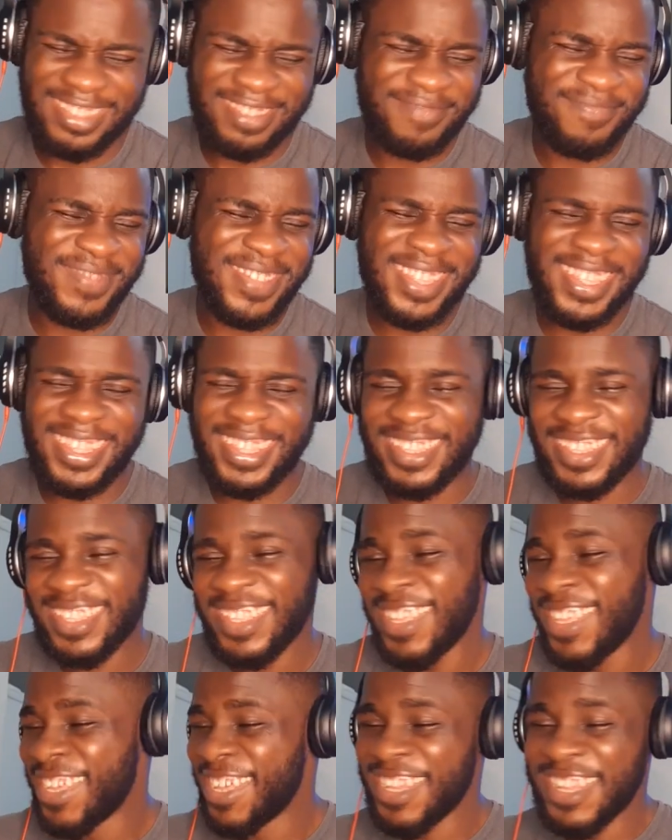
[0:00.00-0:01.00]
Man,
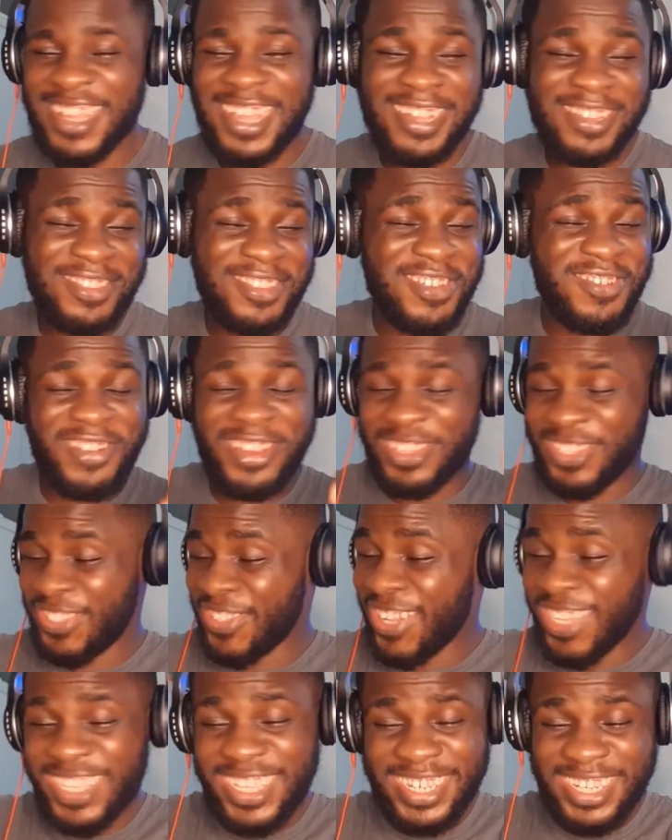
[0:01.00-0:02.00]
Kao Denero is
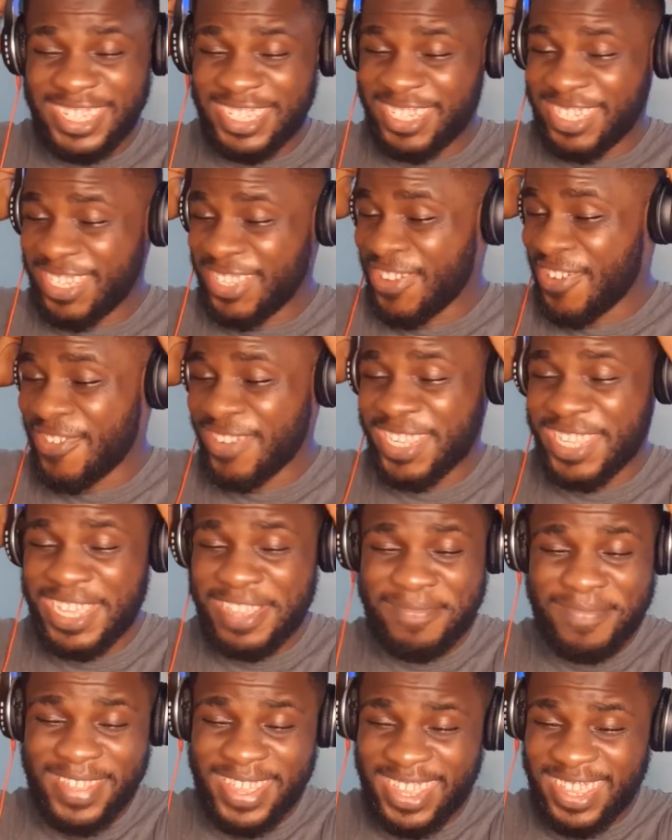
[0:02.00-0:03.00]
talking his shit. Okay,
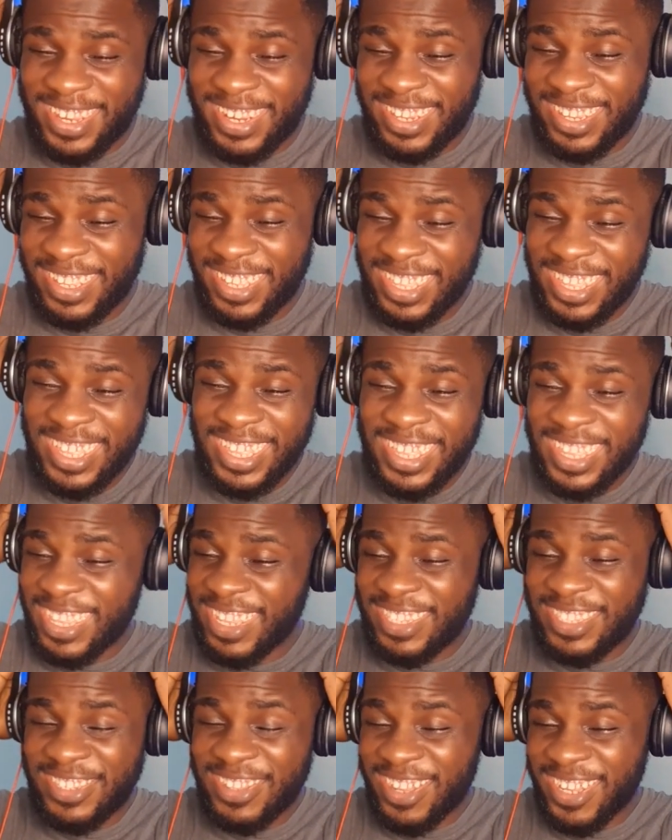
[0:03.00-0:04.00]
man,
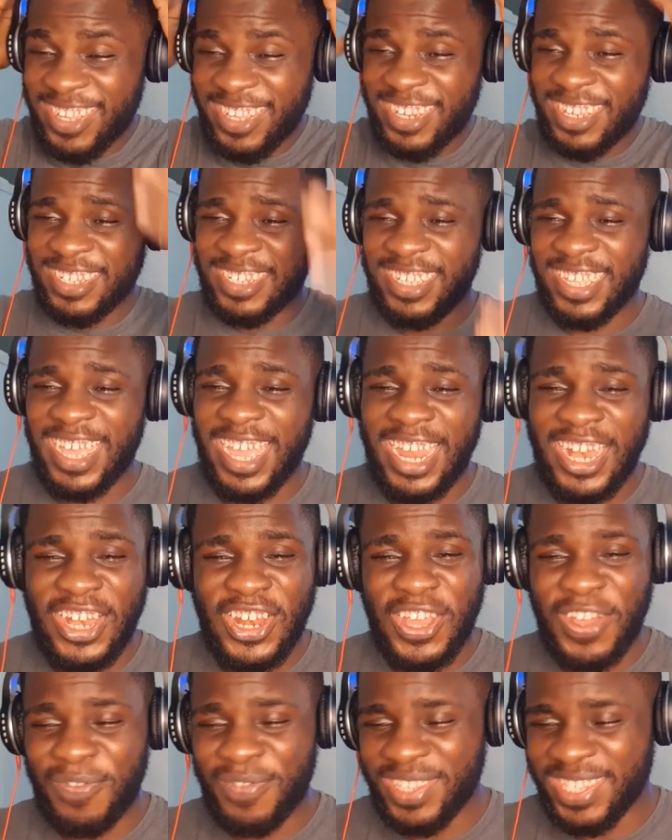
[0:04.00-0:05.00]
he's talking his shit. I
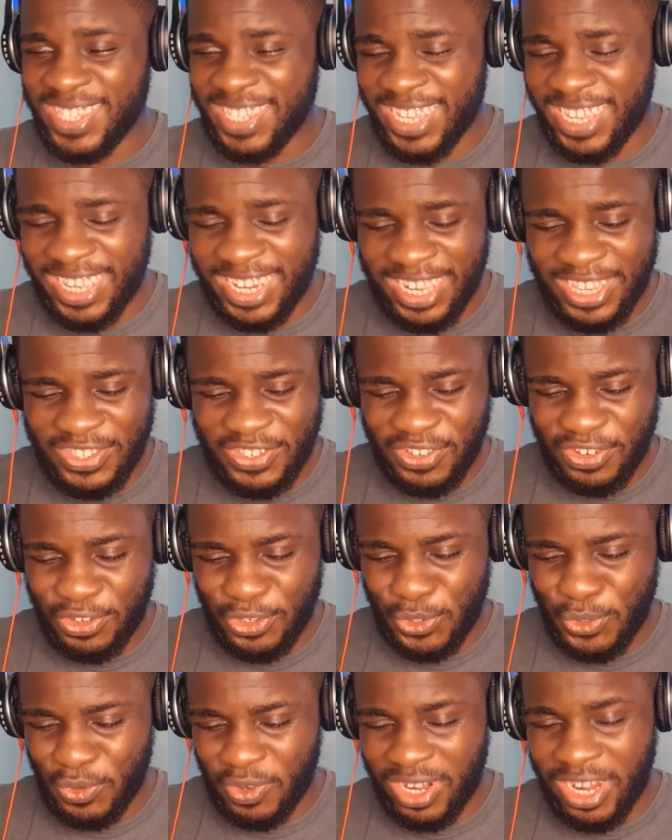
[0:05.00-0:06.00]
love his cadence on
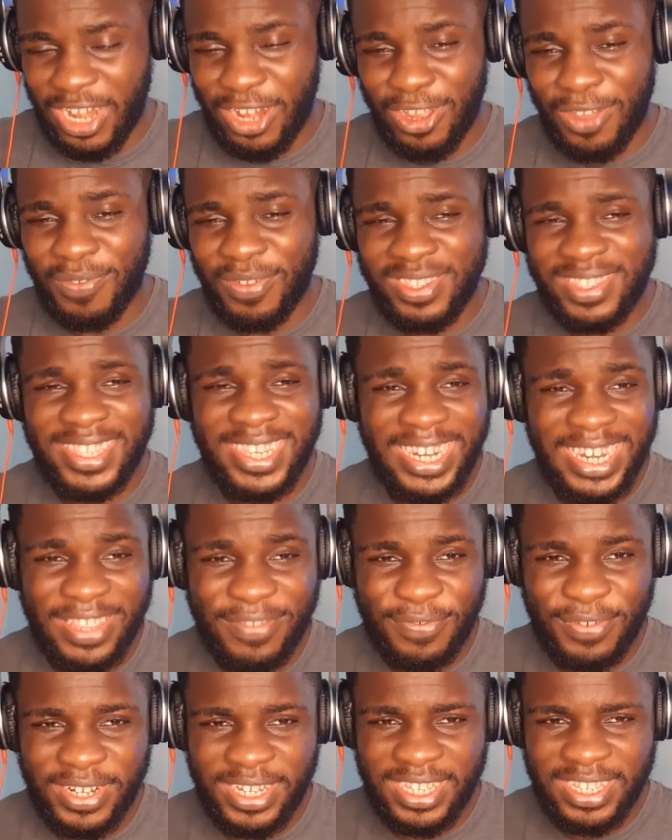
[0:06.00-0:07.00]
this one, I love his
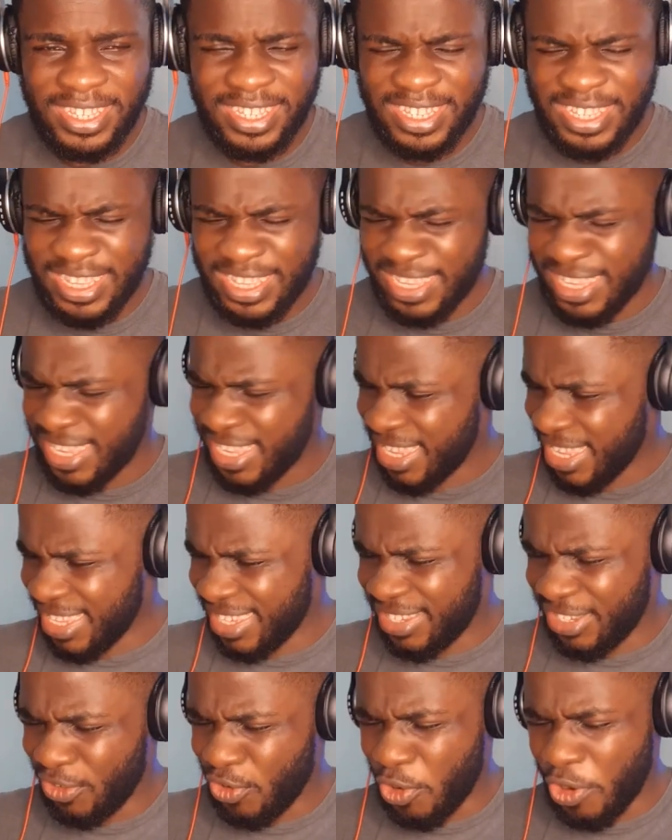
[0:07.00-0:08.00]
delivery.
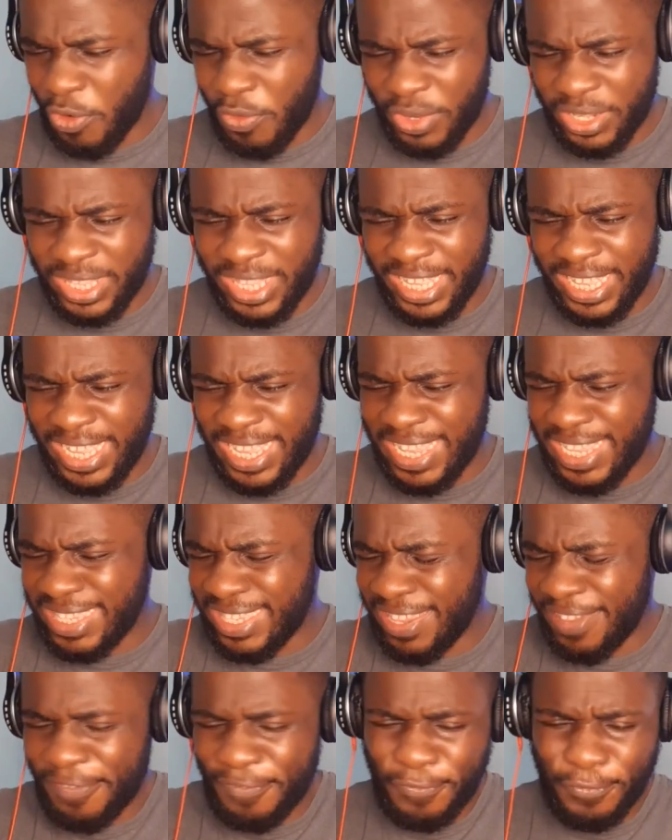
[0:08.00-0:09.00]
He's going with the
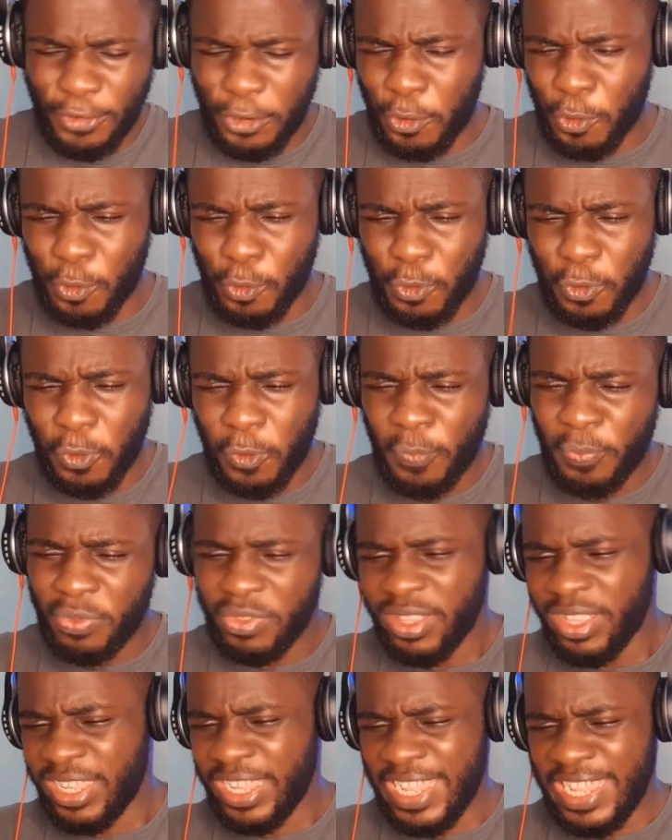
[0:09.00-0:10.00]
easy flow.
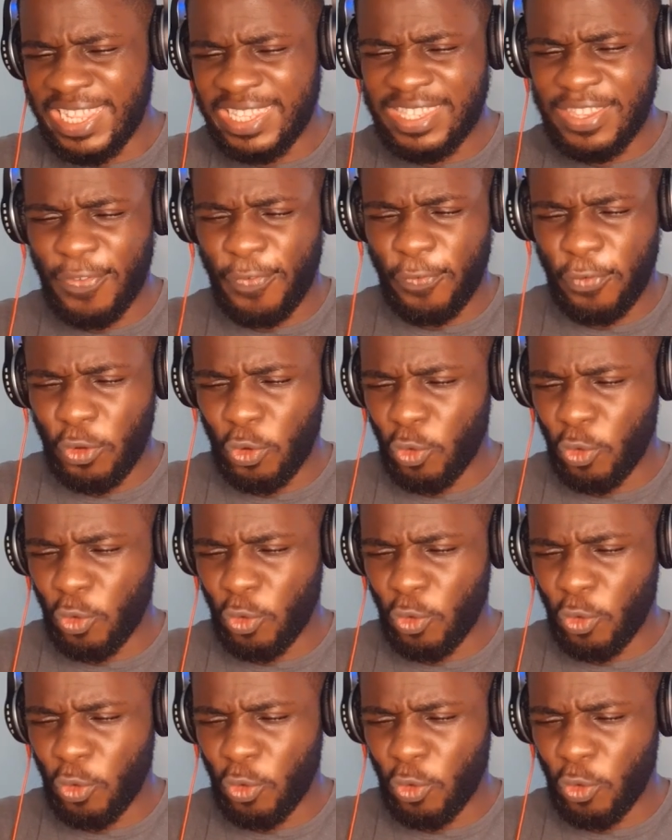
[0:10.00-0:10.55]
His